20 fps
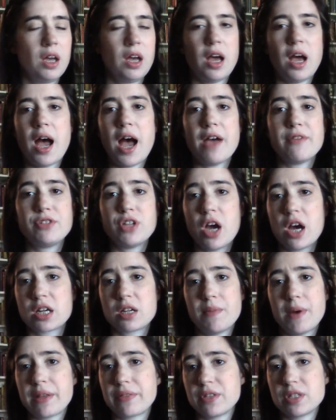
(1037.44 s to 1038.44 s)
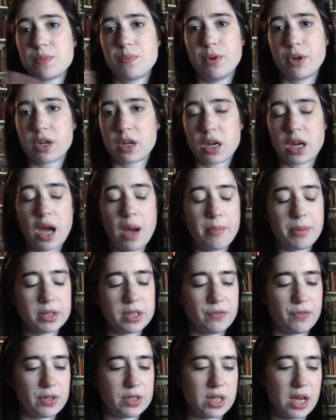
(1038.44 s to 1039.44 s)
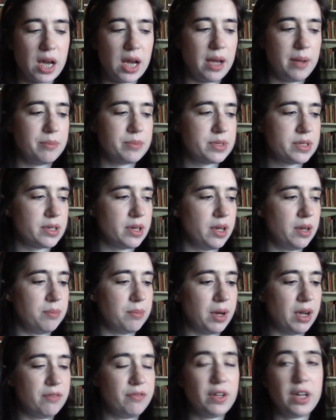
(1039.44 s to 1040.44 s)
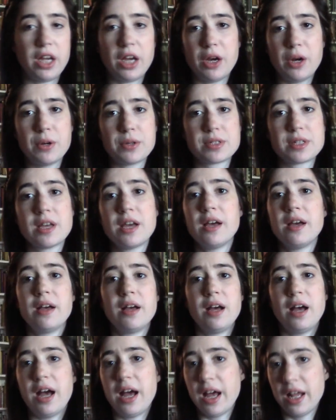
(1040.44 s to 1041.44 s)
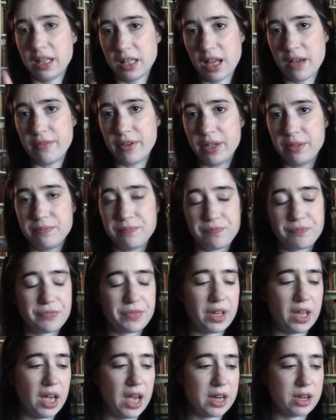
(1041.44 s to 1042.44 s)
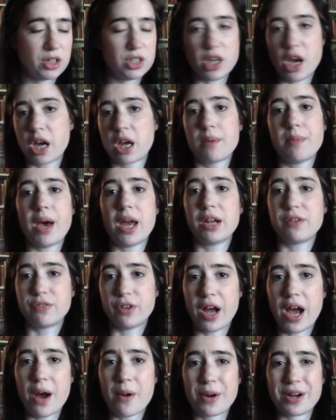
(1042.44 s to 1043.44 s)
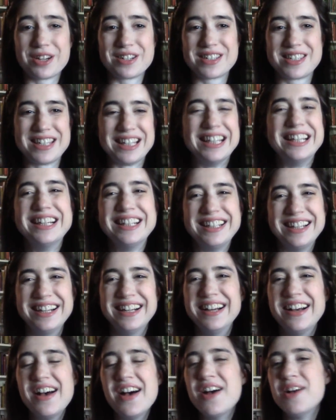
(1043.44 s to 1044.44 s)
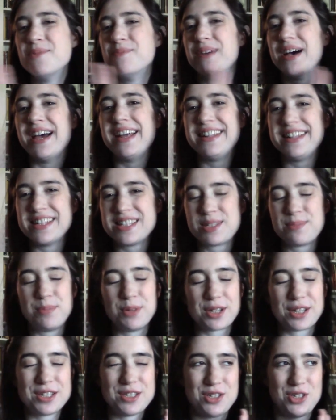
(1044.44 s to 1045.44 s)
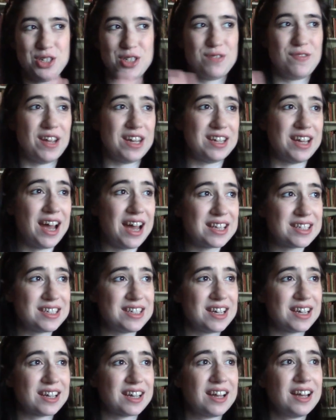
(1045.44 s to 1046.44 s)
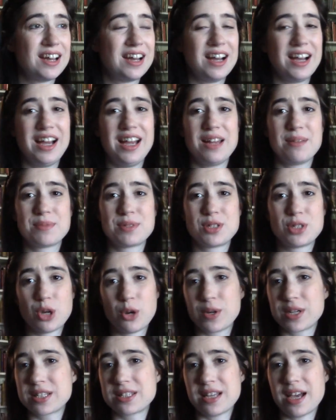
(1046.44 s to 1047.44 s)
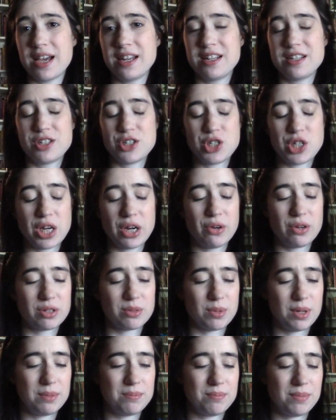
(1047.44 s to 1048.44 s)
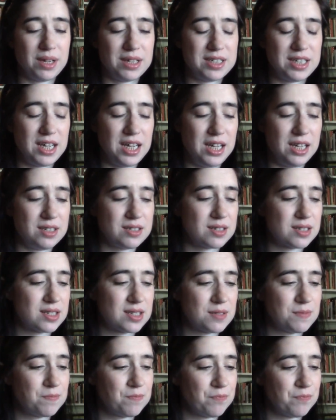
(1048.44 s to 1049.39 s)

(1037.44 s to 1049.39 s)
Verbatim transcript: I've talked about this book a couple different times in my videos. I love it. I could talk about it for hours, but this book is just fantastic. I am so excited to share it with my, my teens.